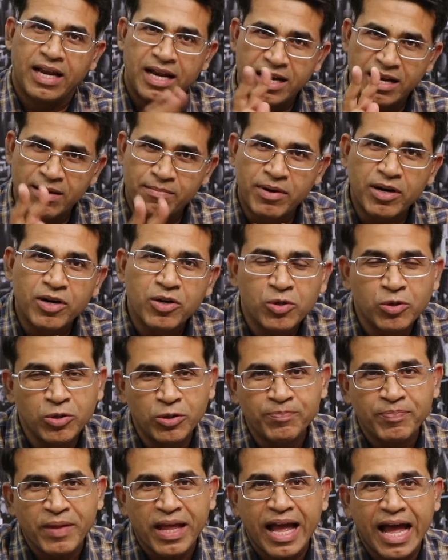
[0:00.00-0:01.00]
Number
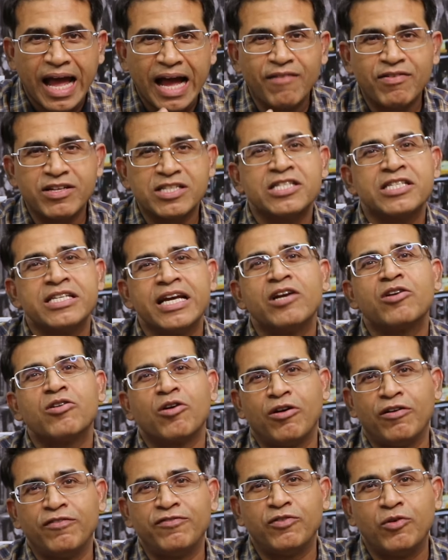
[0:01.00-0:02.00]
two, have a set
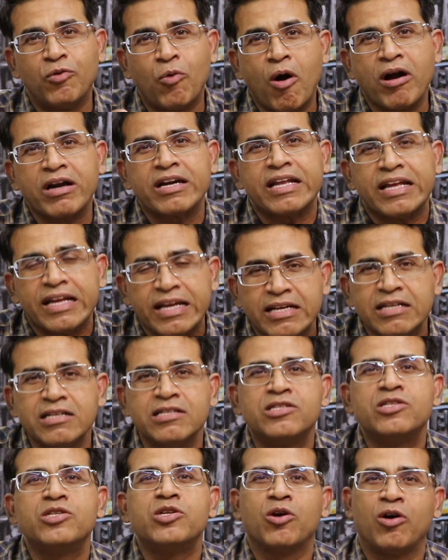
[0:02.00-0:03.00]
of what
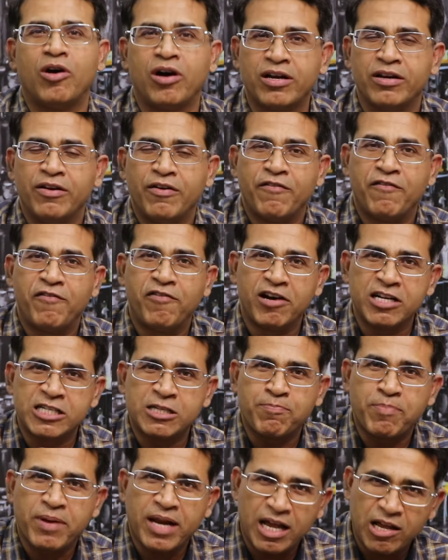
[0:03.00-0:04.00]
is your
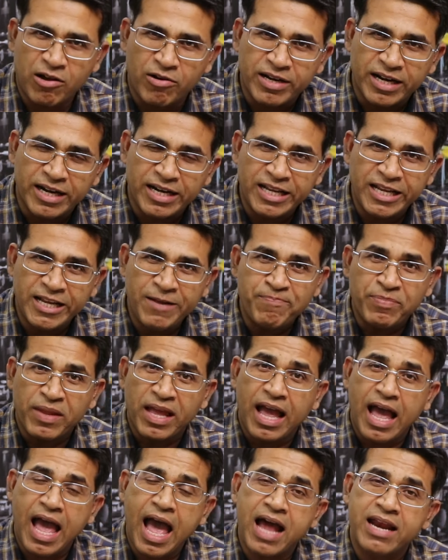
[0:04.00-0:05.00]
first priority.
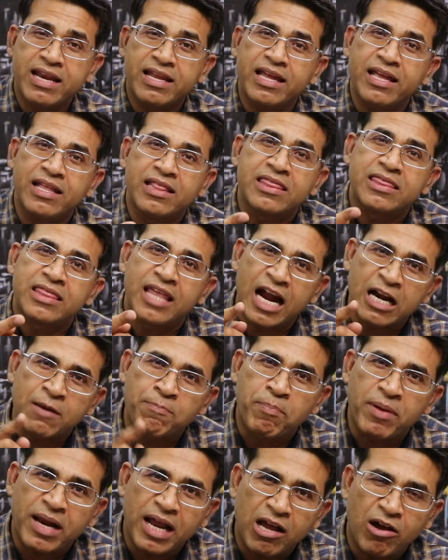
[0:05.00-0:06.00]
And in
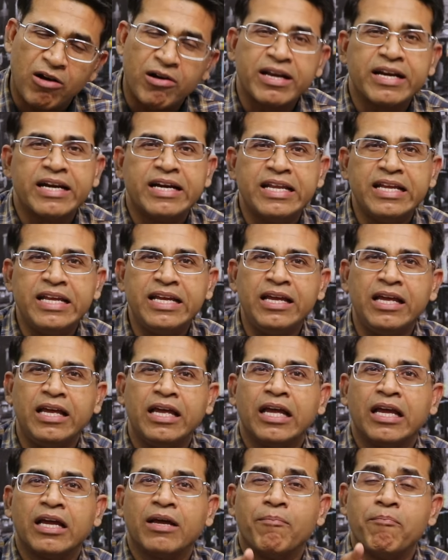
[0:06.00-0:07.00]
that priority,
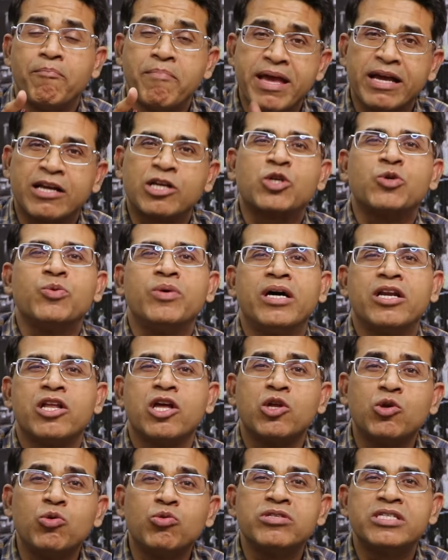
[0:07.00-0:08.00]
make sure
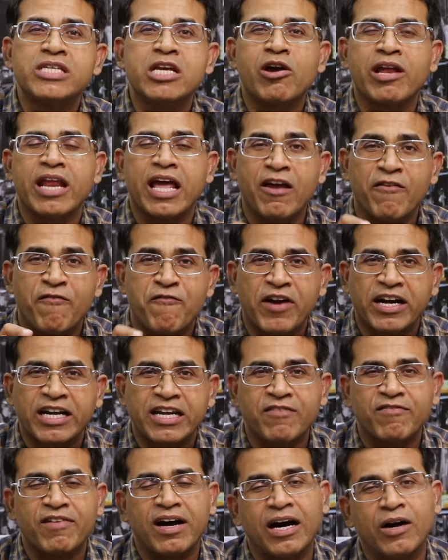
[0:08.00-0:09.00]
you're using your
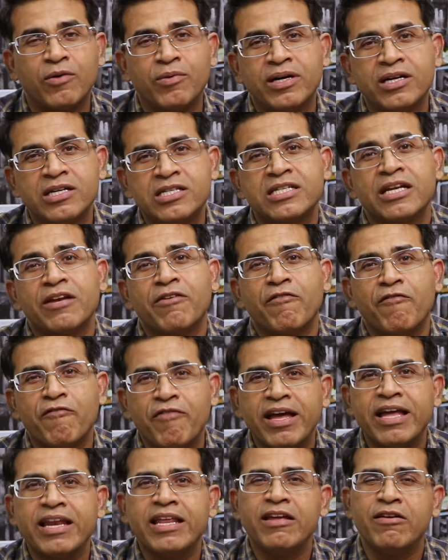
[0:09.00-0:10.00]
effective hours
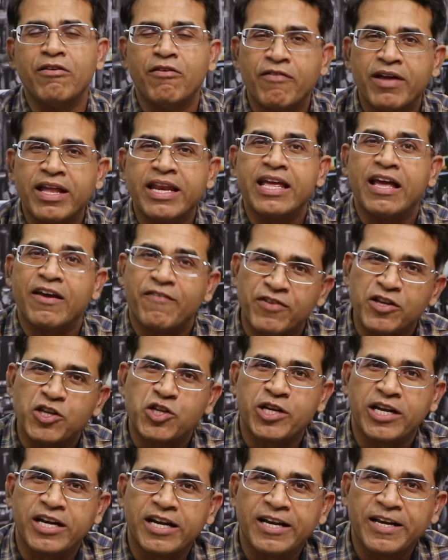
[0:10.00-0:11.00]
very, very
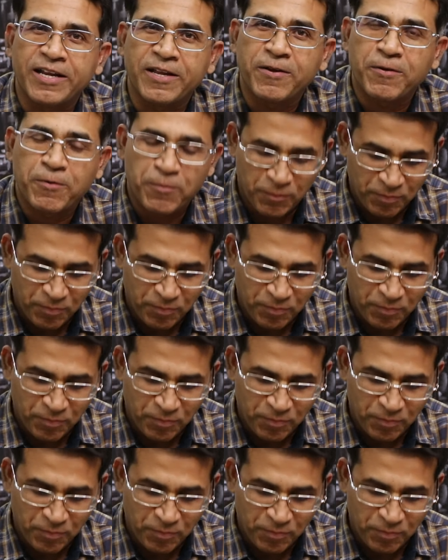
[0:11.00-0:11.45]
efficiently.